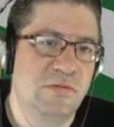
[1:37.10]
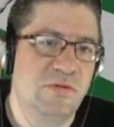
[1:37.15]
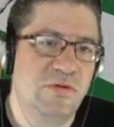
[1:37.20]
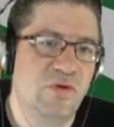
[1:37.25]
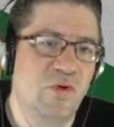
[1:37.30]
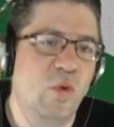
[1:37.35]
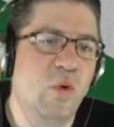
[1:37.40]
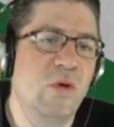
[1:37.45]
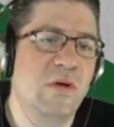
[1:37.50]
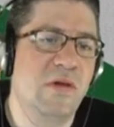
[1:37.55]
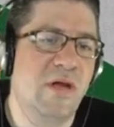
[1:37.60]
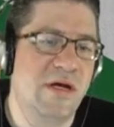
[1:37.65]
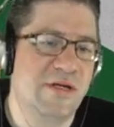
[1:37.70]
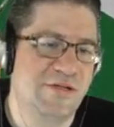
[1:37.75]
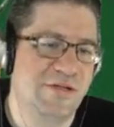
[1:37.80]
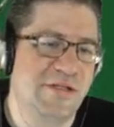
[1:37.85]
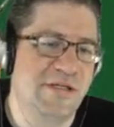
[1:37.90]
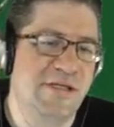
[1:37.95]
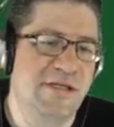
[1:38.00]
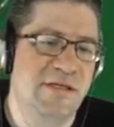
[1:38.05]
Door
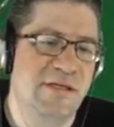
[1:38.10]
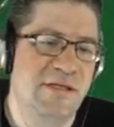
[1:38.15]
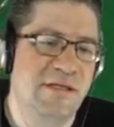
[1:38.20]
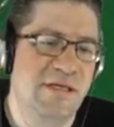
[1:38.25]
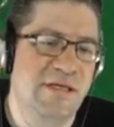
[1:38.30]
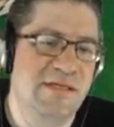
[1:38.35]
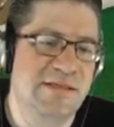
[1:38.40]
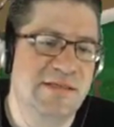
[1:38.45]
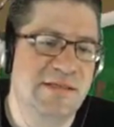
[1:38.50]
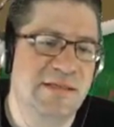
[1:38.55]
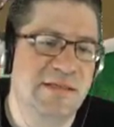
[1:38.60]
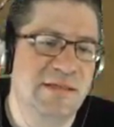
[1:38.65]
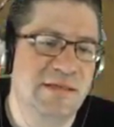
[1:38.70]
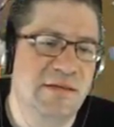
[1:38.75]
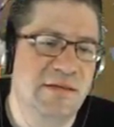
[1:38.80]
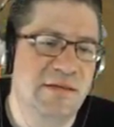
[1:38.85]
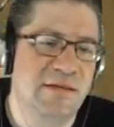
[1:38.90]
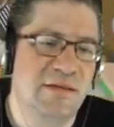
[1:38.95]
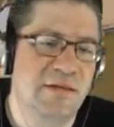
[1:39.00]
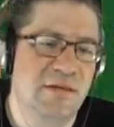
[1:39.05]
logic. That's
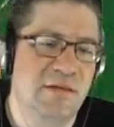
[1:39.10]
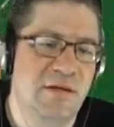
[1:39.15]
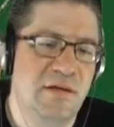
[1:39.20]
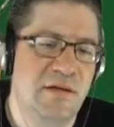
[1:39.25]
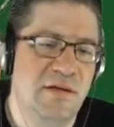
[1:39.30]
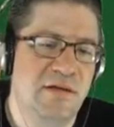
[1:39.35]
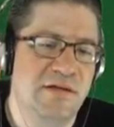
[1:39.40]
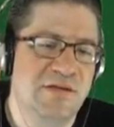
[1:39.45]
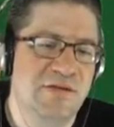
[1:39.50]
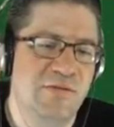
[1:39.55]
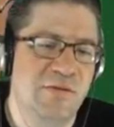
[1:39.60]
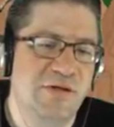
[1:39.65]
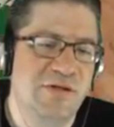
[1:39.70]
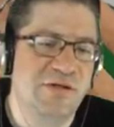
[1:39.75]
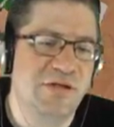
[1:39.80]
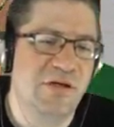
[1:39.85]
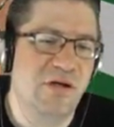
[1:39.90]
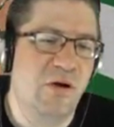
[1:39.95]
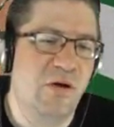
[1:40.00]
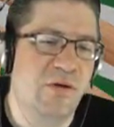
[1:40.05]
what I
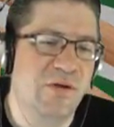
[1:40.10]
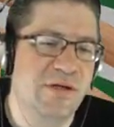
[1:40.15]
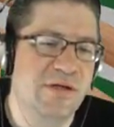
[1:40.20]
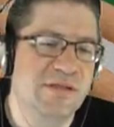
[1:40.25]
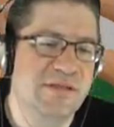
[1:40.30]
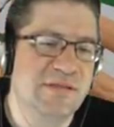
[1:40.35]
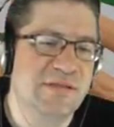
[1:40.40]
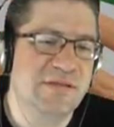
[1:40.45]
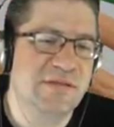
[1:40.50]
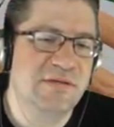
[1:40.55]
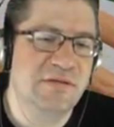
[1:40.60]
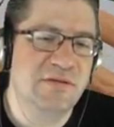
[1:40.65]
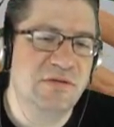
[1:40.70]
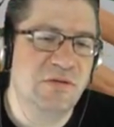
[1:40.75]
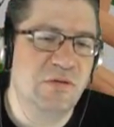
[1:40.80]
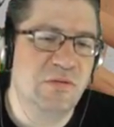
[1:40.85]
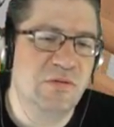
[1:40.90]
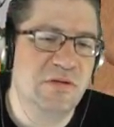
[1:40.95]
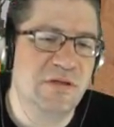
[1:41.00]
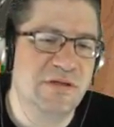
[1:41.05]
should call this.
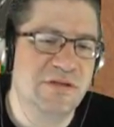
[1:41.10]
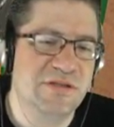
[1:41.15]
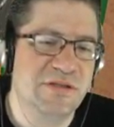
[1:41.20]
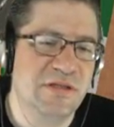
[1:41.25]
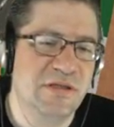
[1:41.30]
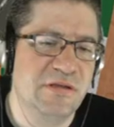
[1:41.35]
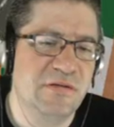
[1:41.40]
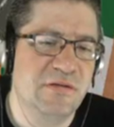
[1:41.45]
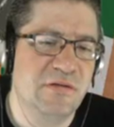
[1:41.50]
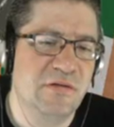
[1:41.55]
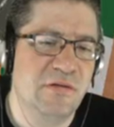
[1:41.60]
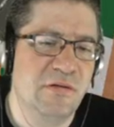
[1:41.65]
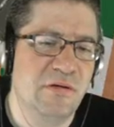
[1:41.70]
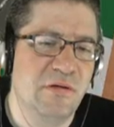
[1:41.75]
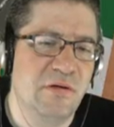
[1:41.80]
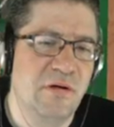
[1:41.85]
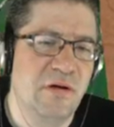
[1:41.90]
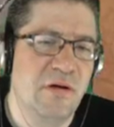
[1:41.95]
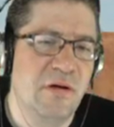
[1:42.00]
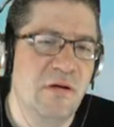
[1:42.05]
Door logic.
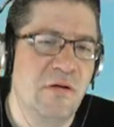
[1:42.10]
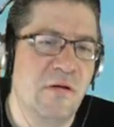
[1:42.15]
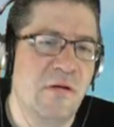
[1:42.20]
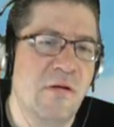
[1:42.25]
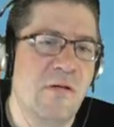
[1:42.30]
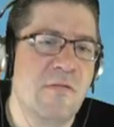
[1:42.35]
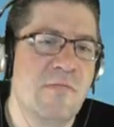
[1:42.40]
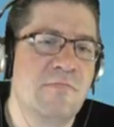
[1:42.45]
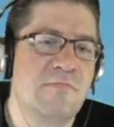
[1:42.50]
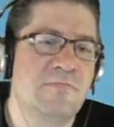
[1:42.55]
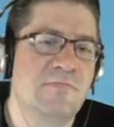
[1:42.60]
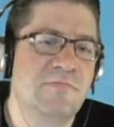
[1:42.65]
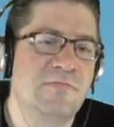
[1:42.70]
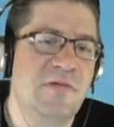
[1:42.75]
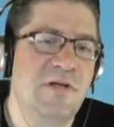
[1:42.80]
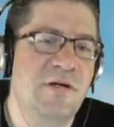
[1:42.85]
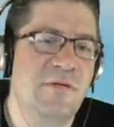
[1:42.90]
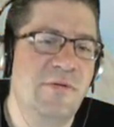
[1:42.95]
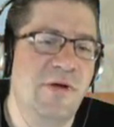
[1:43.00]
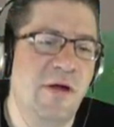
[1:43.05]

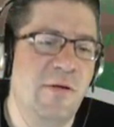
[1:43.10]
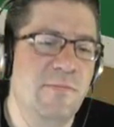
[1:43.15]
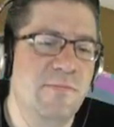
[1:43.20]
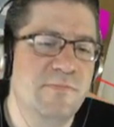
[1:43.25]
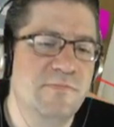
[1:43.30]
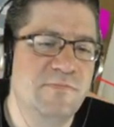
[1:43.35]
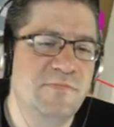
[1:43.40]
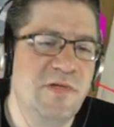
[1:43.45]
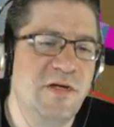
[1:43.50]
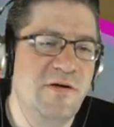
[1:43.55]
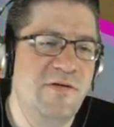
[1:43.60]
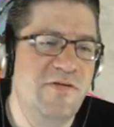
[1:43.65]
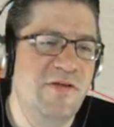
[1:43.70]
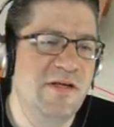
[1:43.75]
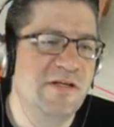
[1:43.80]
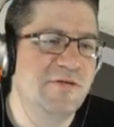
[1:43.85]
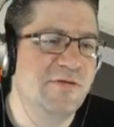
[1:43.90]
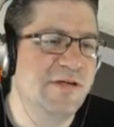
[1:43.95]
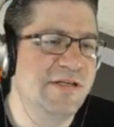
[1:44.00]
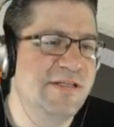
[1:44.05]
There we go. Now
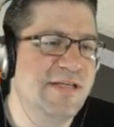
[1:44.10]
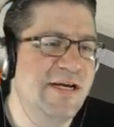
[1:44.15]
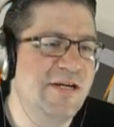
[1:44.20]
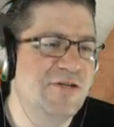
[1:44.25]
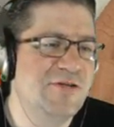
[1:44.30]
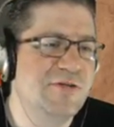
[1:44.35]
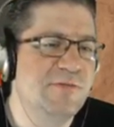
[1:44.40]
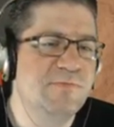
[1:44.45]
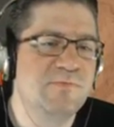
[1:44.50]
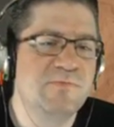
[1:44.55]
everything's reattached.